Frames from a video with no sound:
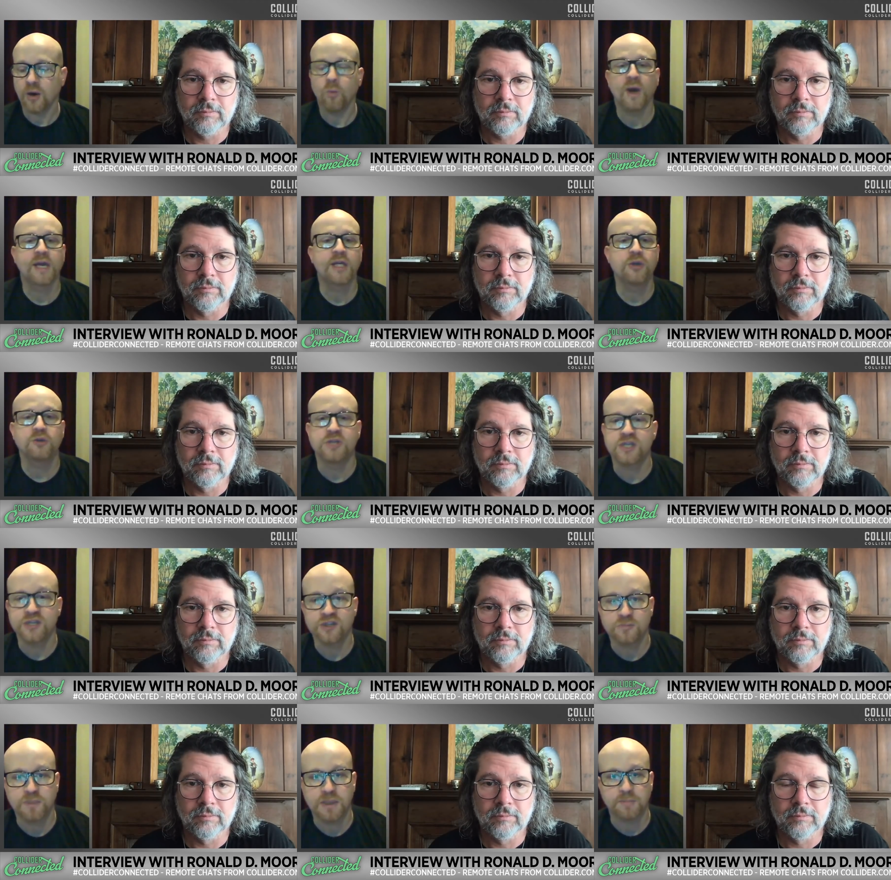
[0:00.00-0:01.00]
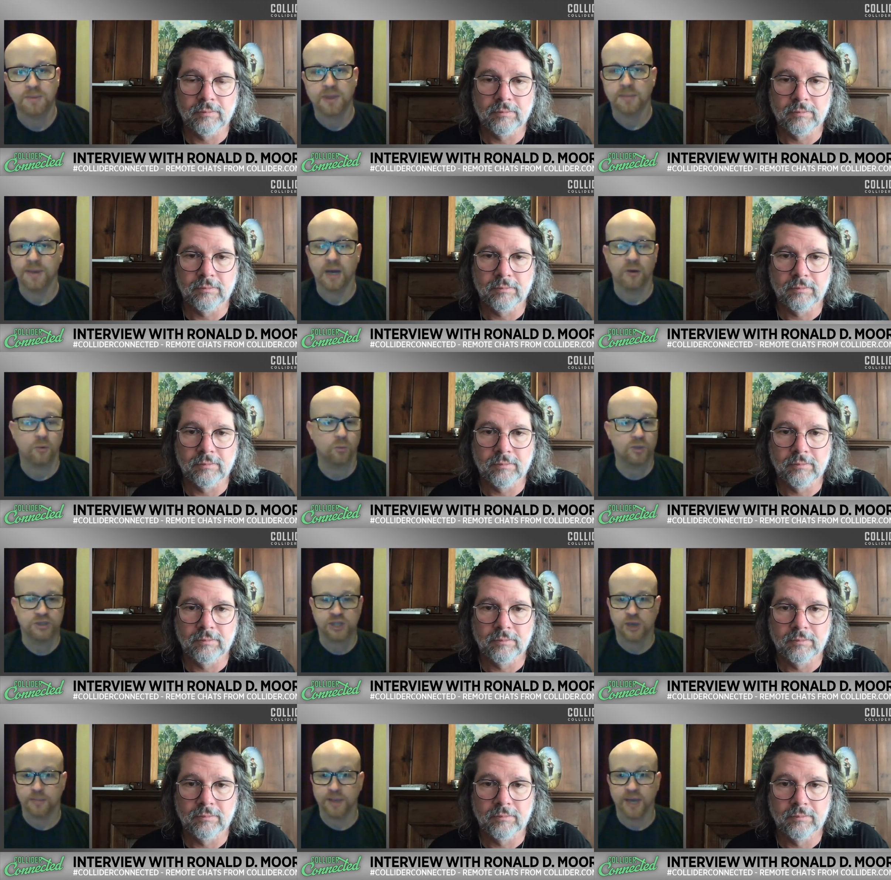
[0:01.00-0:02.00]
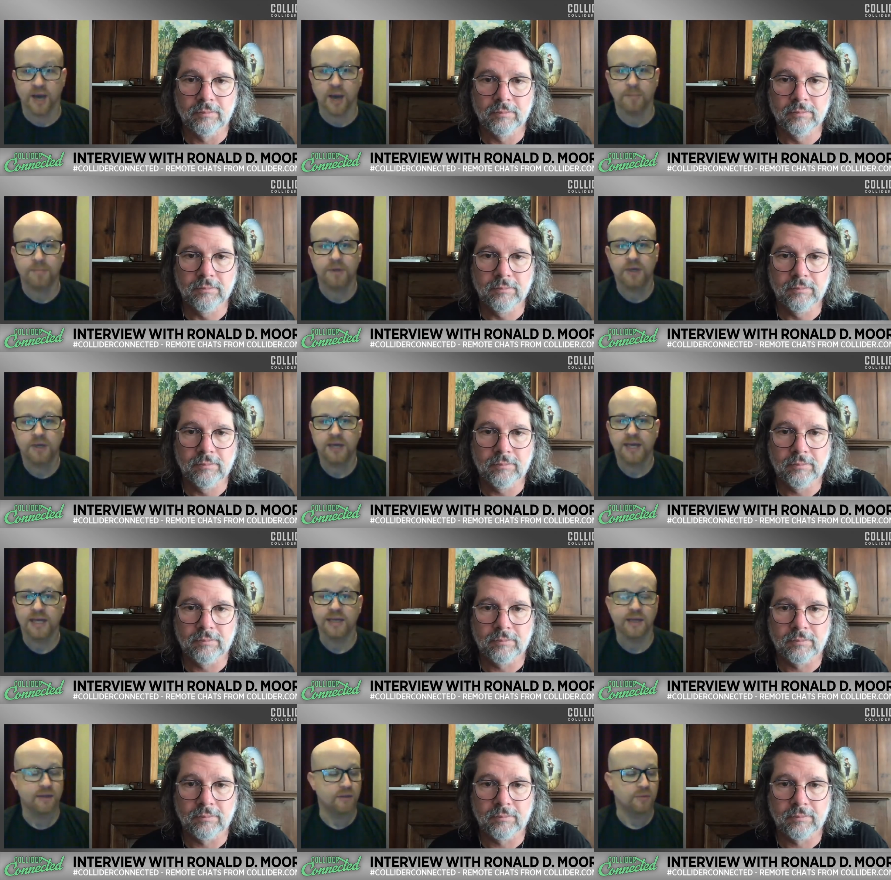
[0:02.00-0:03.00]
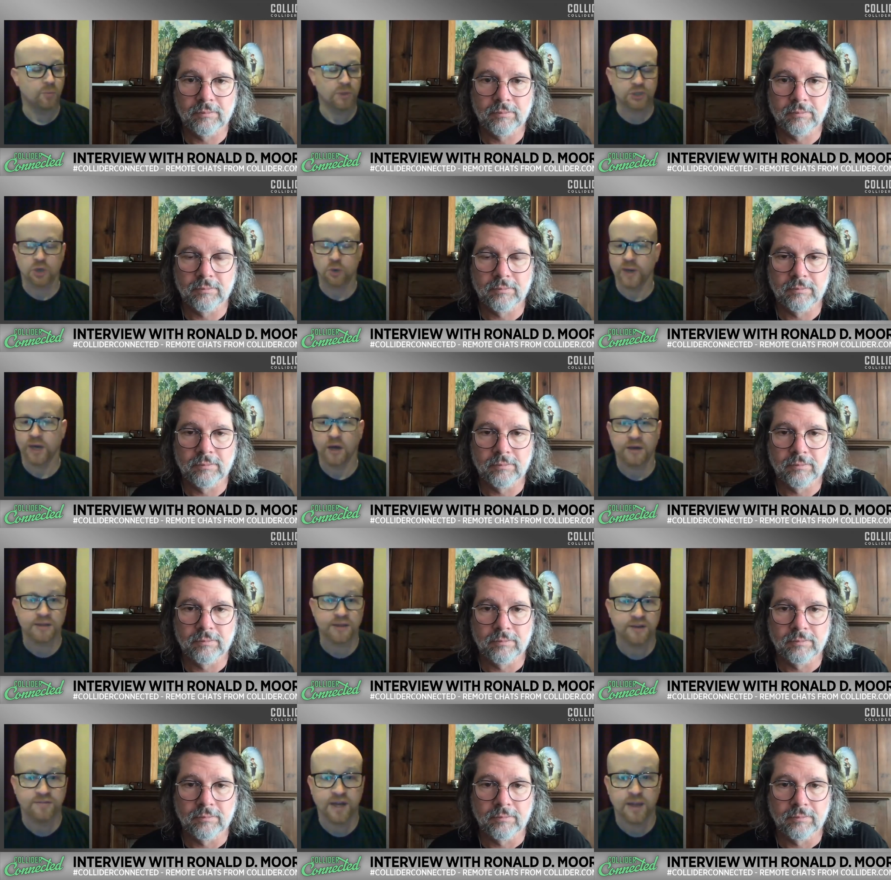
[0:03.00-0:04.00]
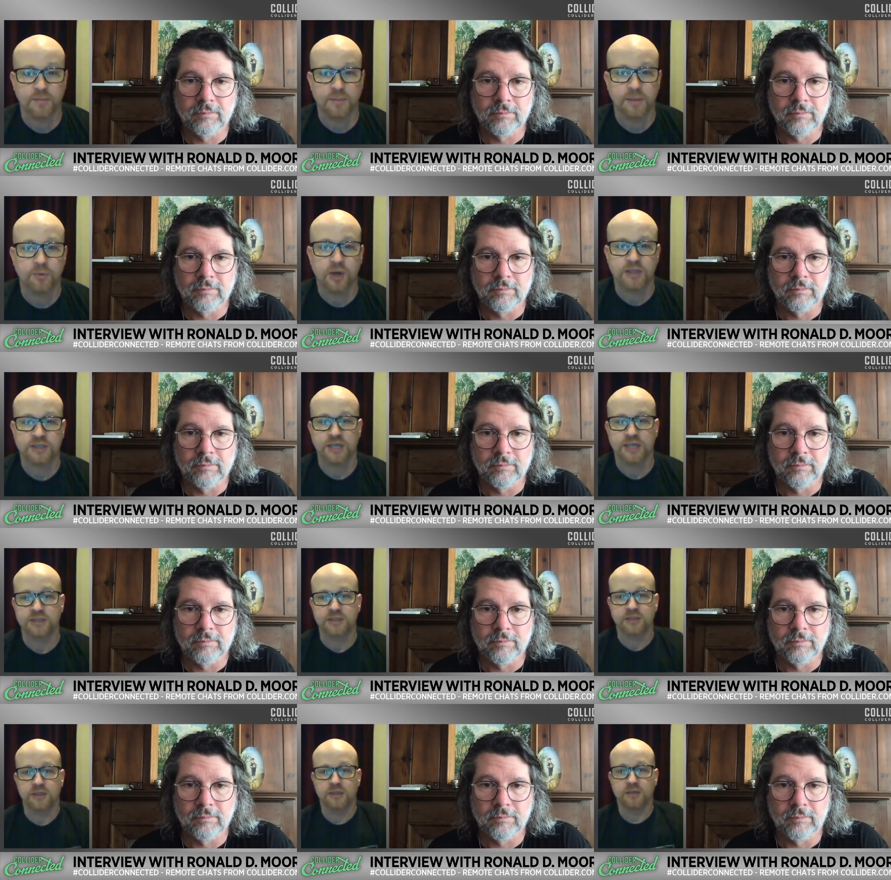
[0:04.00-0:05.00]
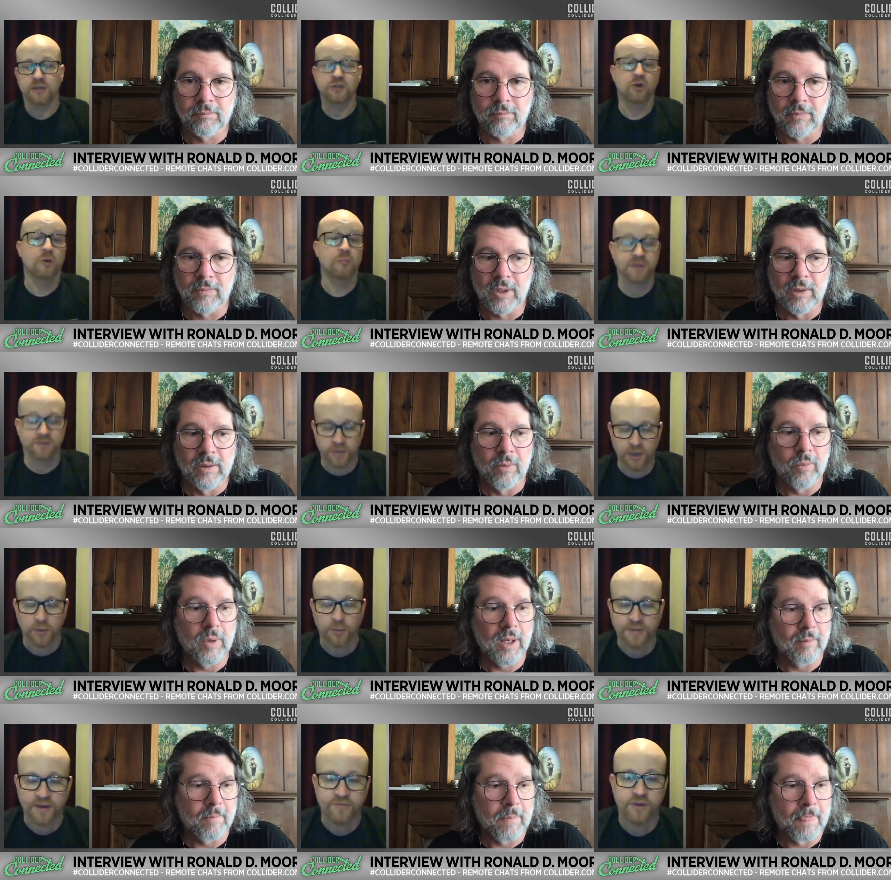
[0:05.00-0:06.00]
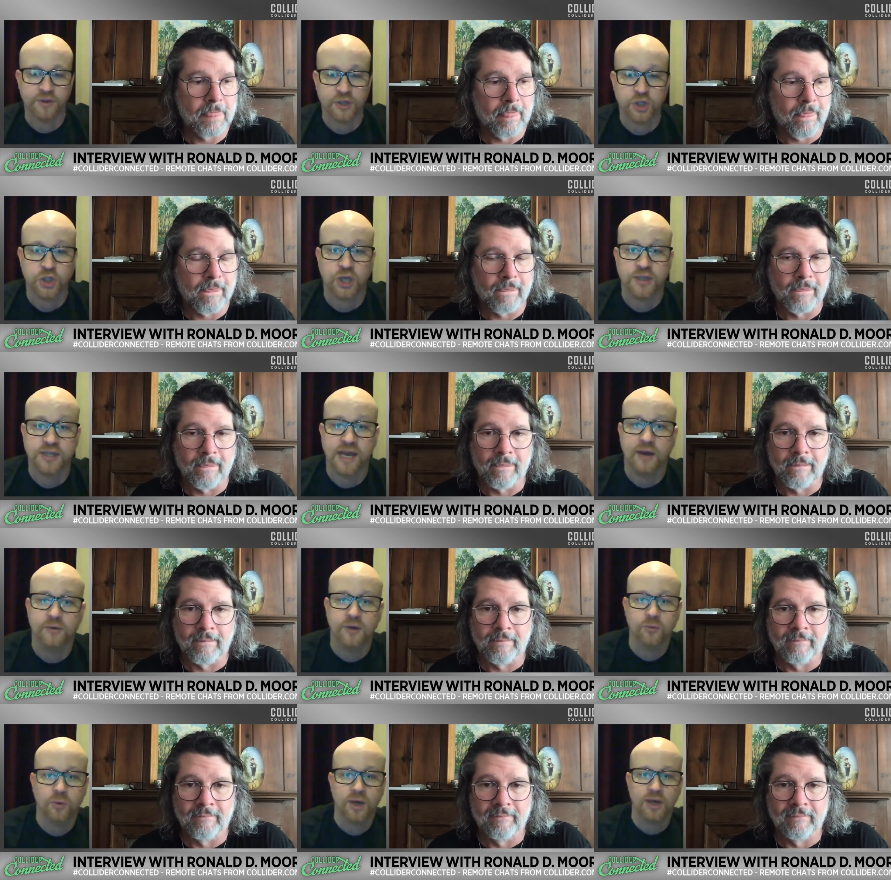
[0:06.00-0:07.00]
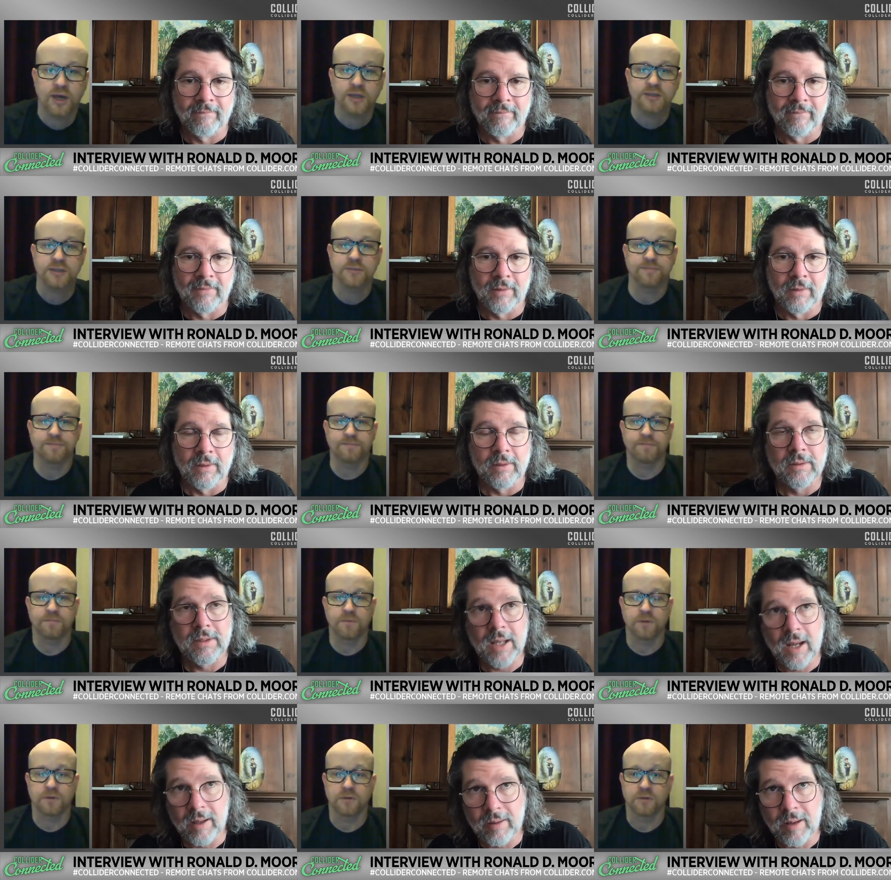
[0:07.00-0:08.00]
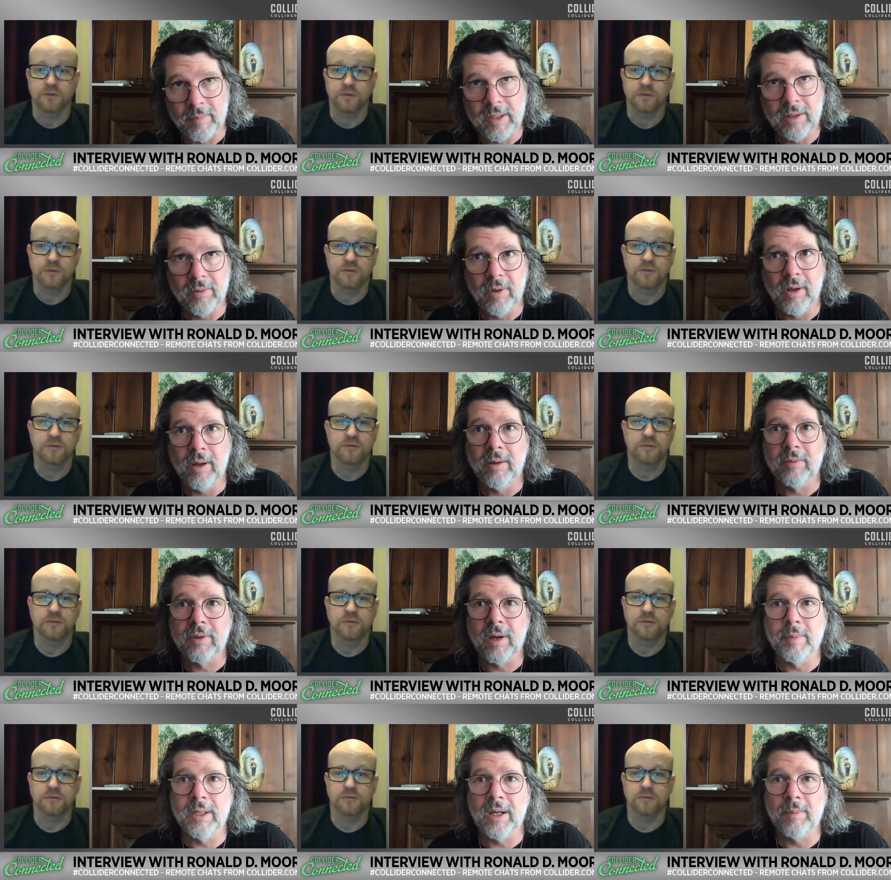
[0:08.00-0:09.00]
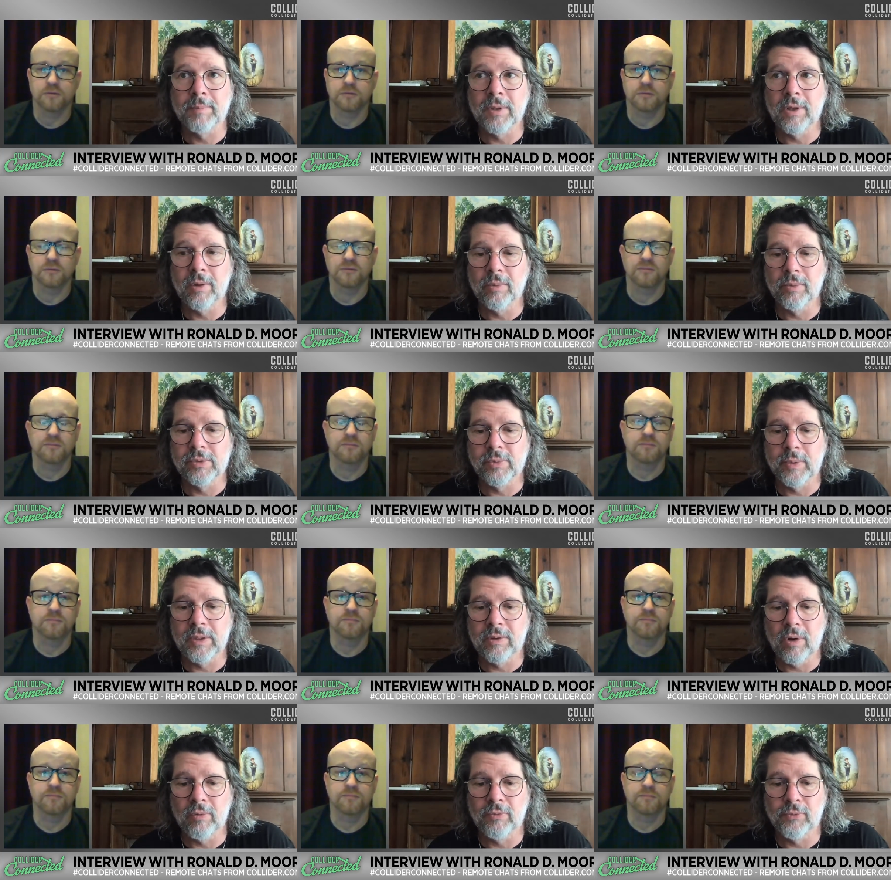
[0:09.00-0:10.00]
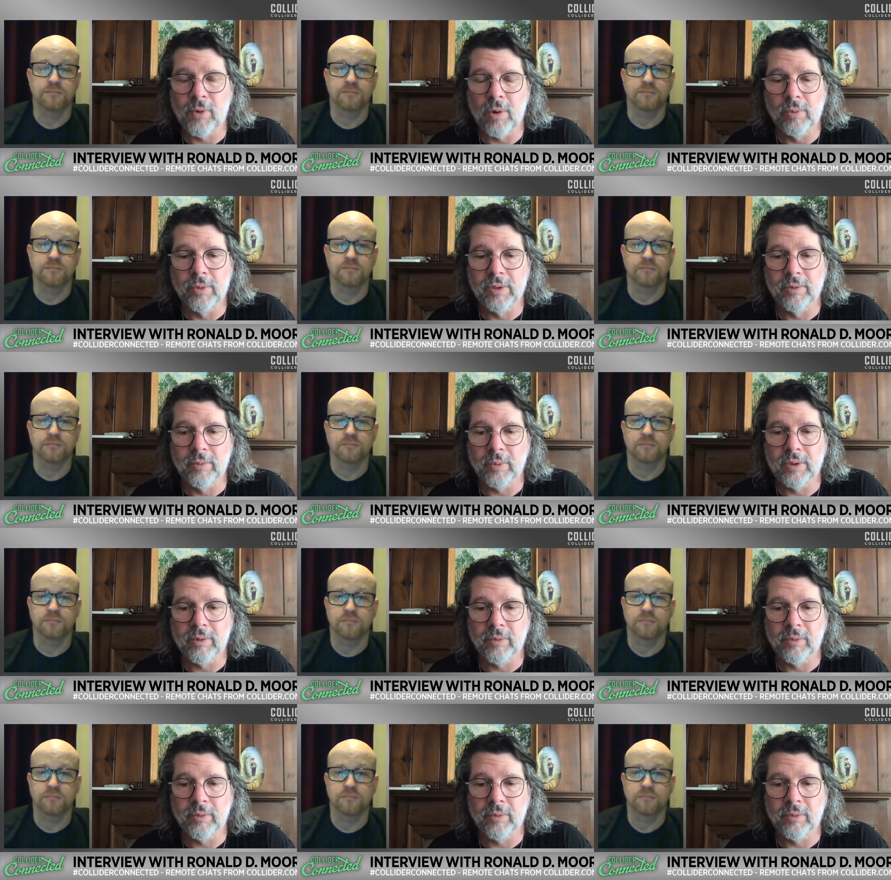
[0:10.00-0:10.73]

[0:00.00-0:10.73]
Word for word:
Speaker 1: what can you tease people about what's coming up and what's going on in the development process in terms
Speaker 2: of, you know, with everything shut down and whatnot? Yeah, I mean, coming up, you know, as we go forward,